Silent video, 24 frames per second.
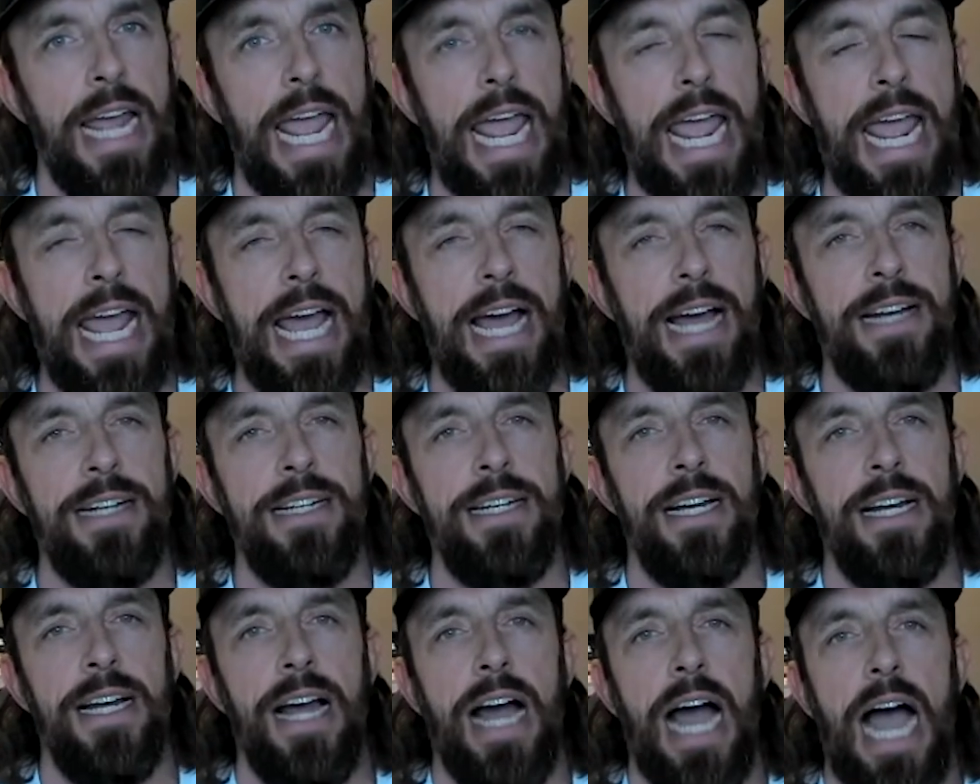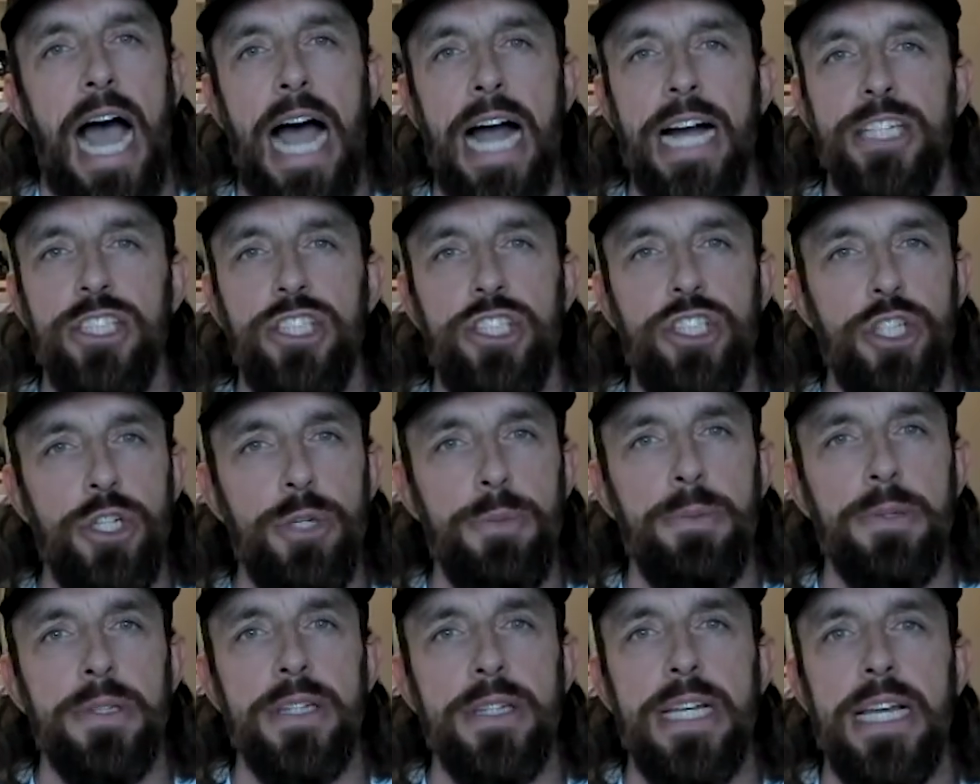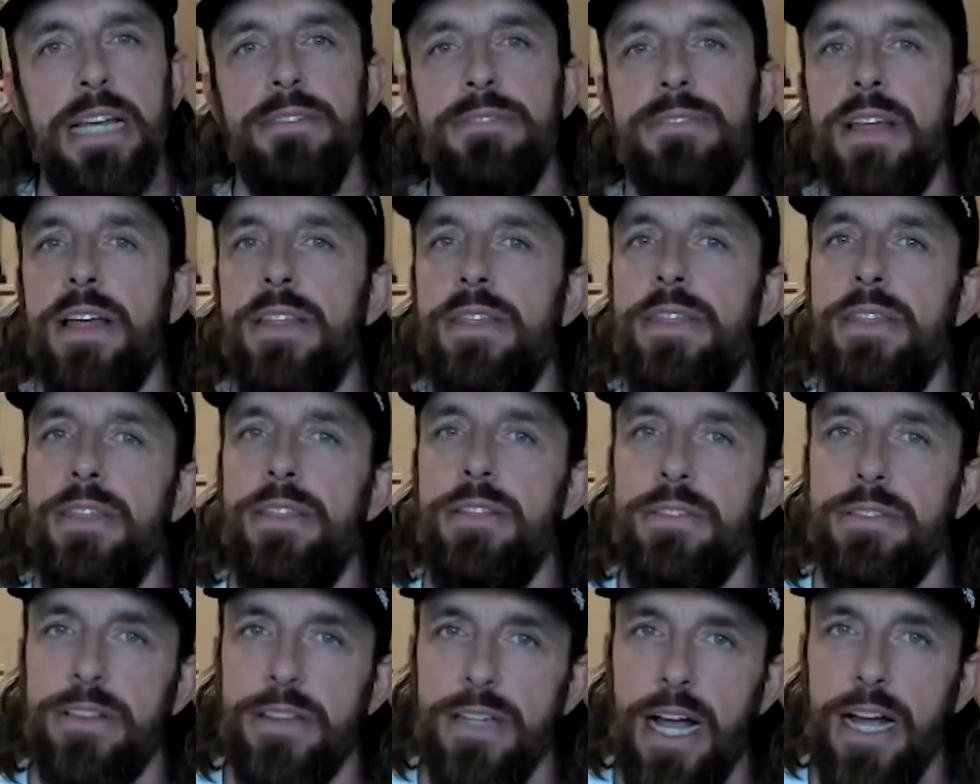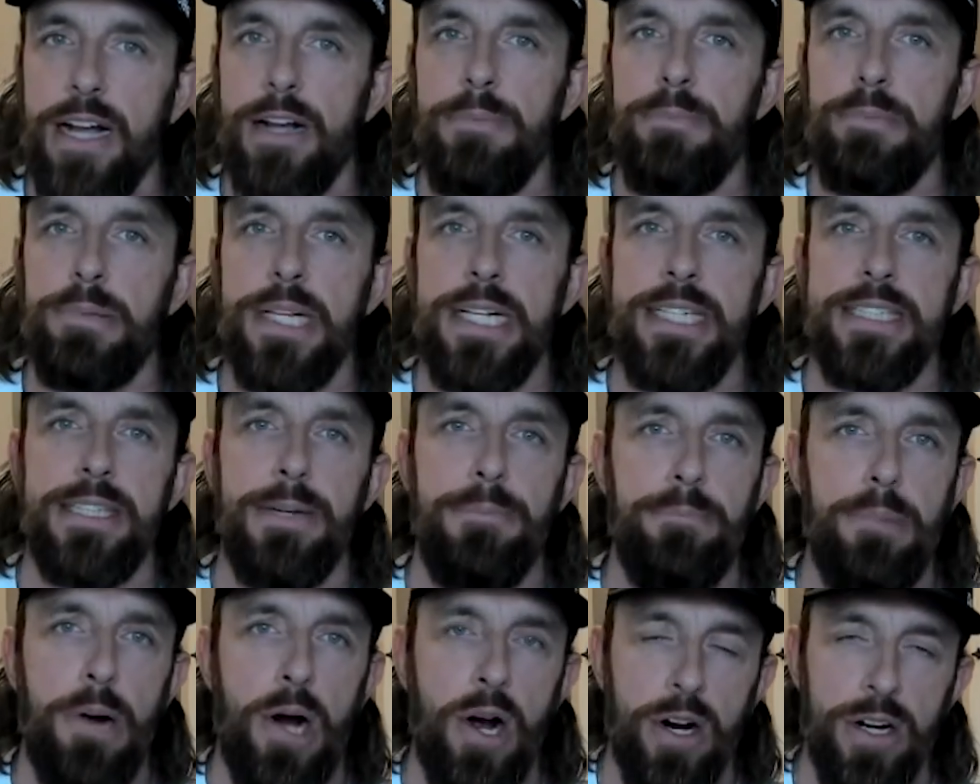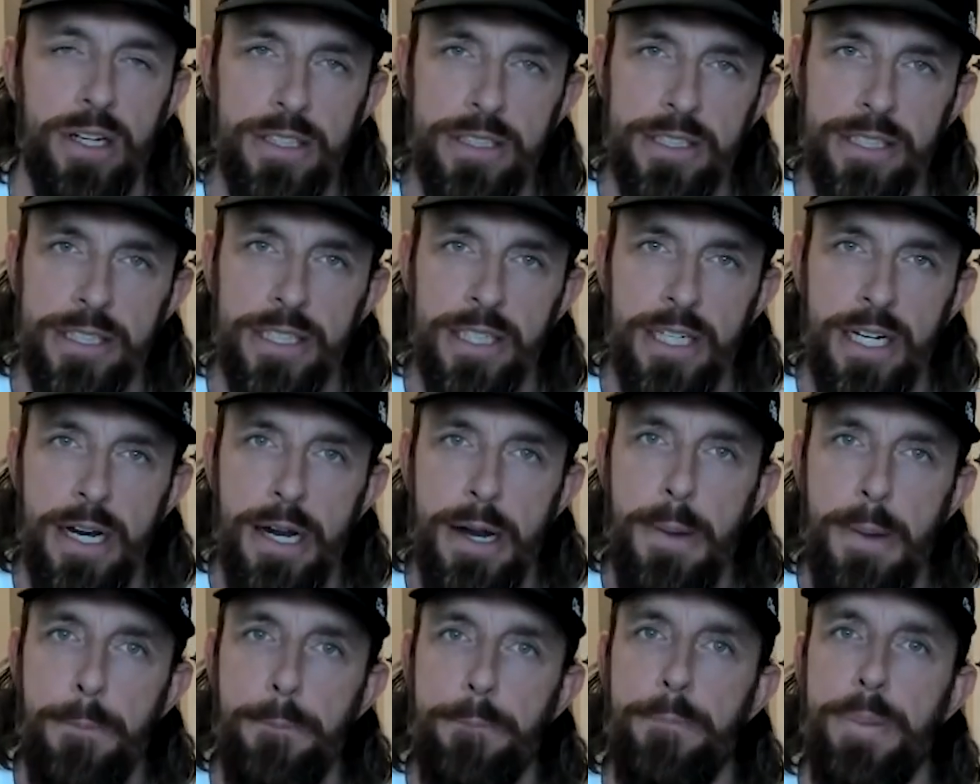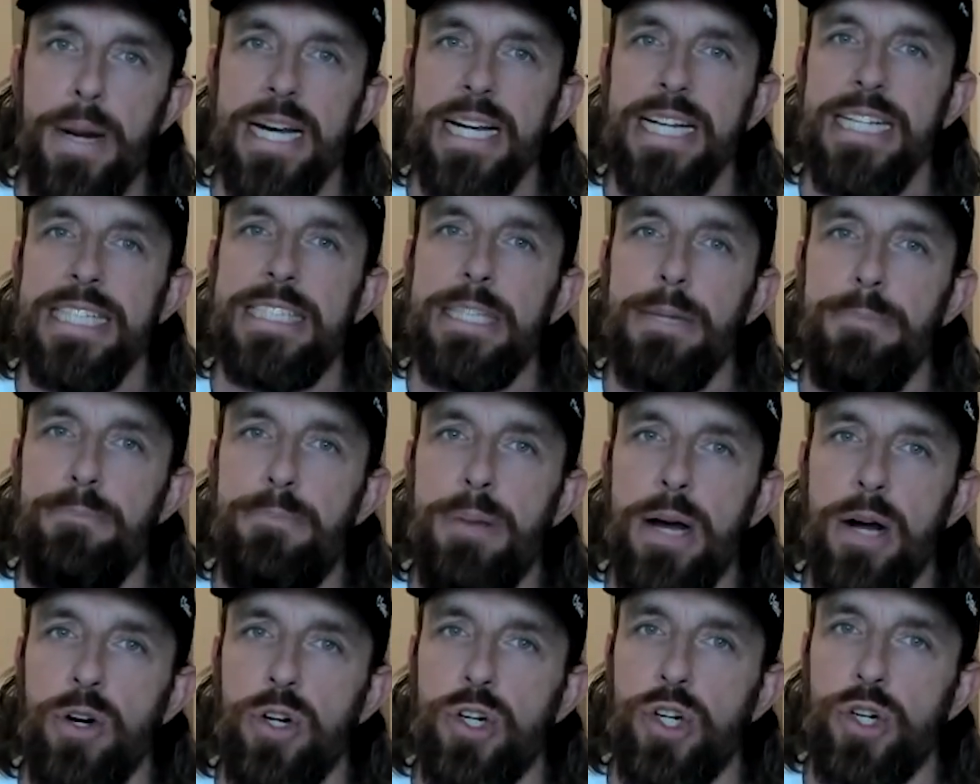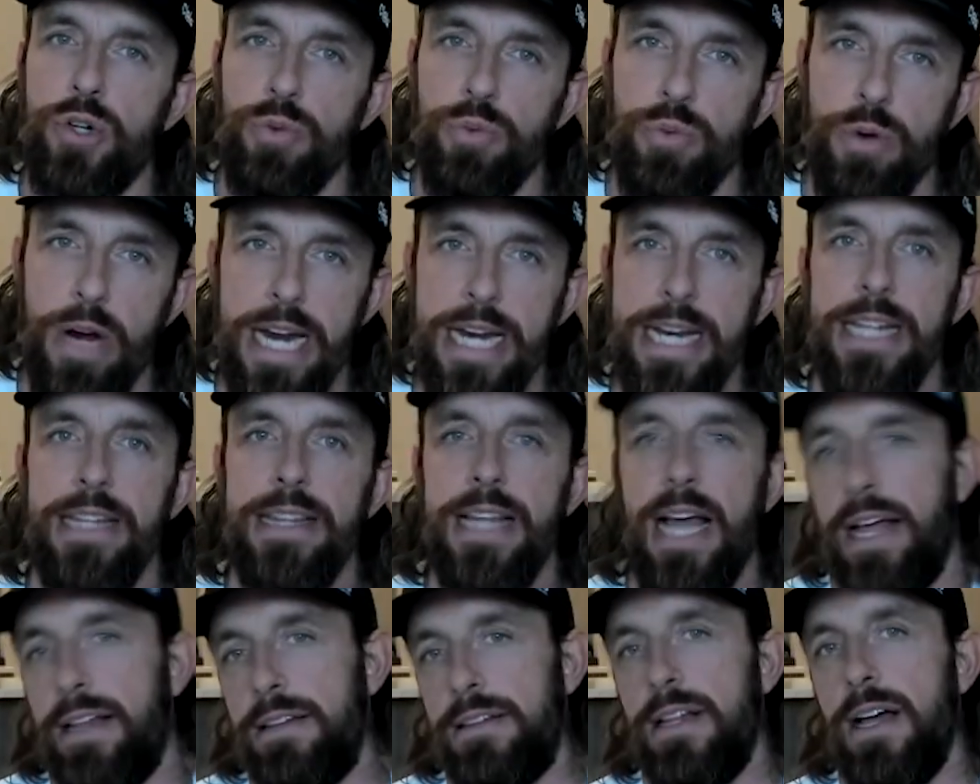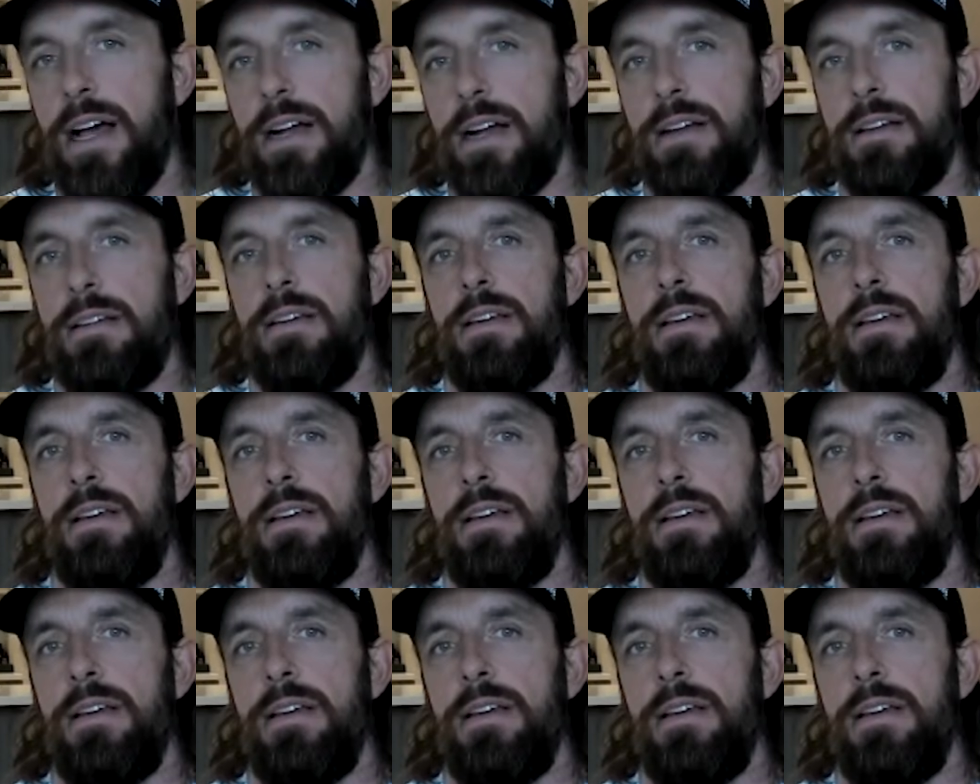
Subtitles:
And I do believe that luck plays a part, but it's about creating that luck,